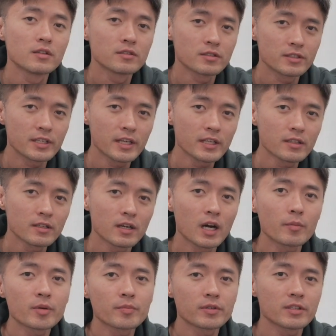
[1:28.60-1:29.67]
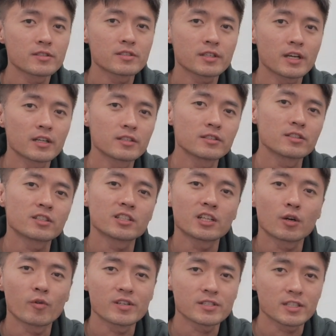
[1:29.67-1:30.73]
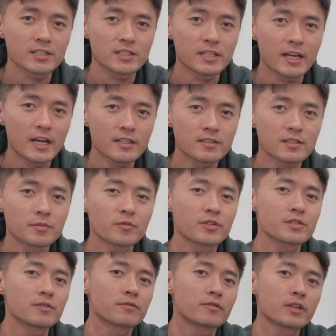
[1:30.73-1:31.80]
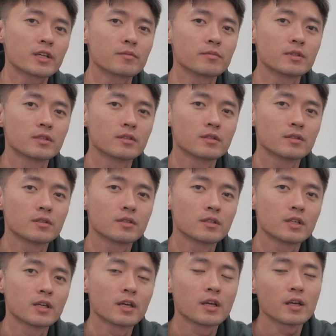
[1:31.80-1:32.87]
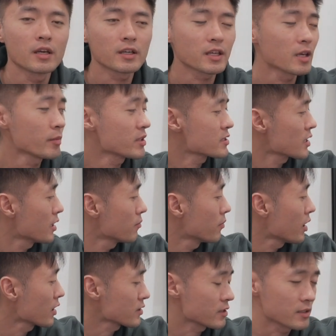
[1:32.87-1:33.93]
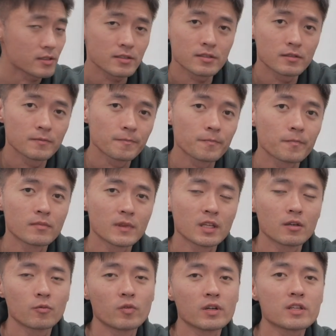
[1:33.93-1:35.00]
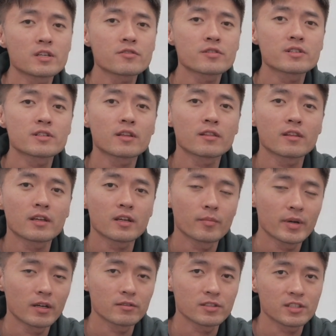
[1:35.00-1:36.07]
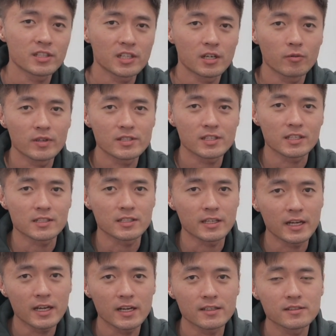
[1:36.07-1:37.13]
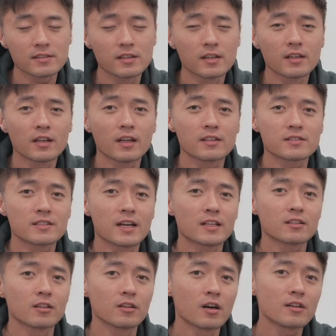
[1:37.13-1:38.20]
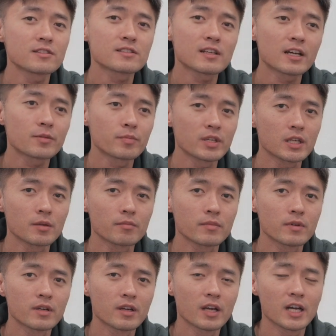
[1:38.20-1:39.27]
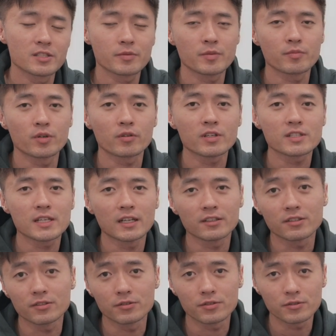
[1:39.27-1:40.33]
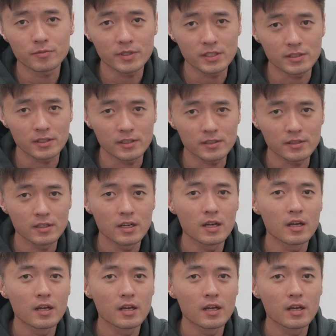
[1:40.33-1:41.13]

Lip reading: Today, I'll be putting together the TR160S sim racing frame. It came in 10 boxes. One interesting thing about the TR160S is that the long side beam has been broken down into 2 pieces.